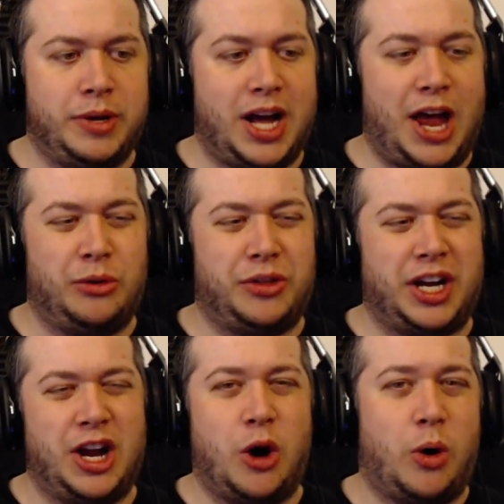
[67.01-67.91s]
I don't think I
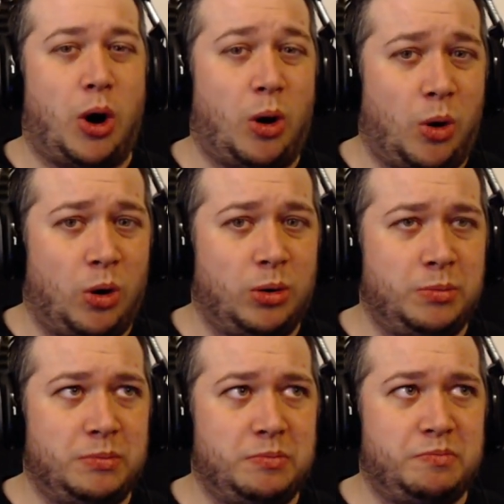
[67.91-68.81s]
know a whole
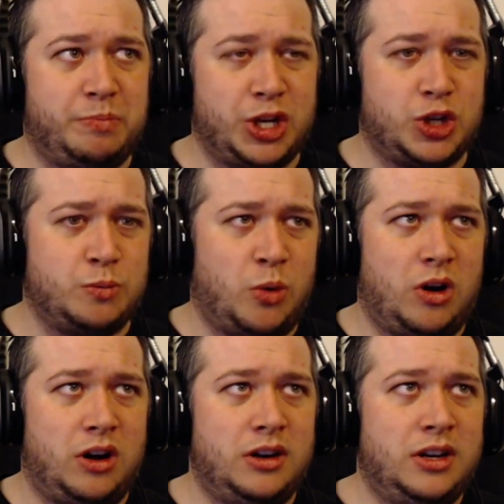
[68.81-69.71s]
bunch more
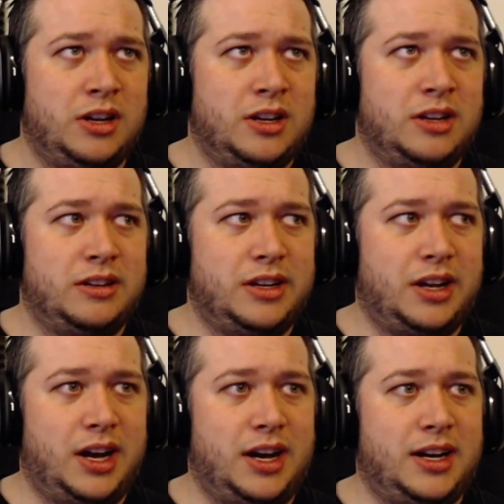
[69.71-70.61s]

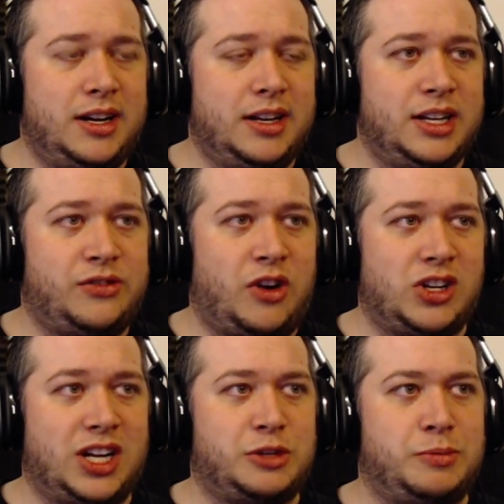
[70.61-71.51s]
as far as,
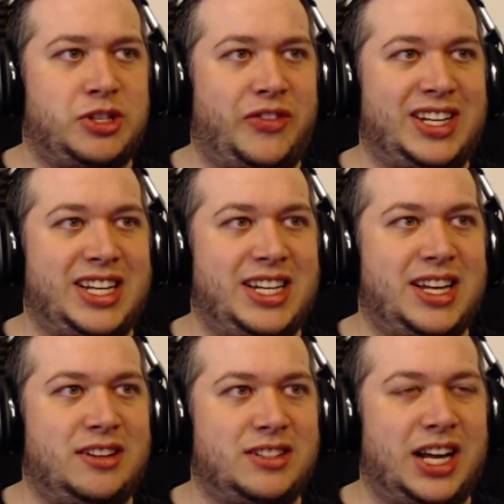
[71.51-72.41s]
like, specific
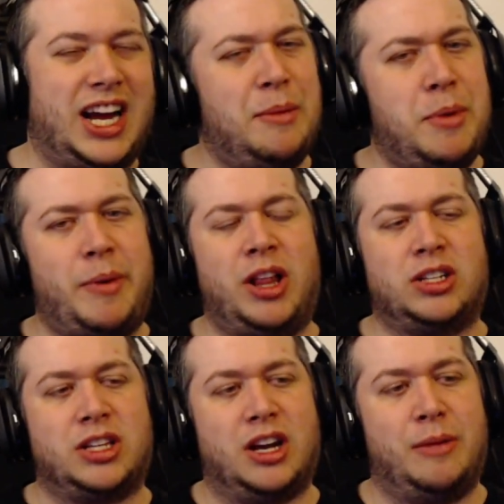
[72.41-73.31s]
details. Like, I remember I looked
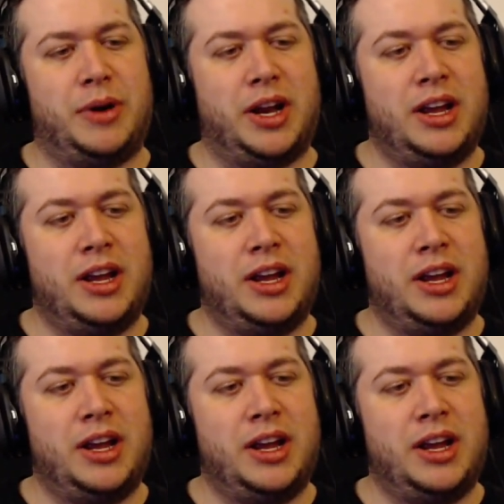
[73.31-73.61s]
it up in a...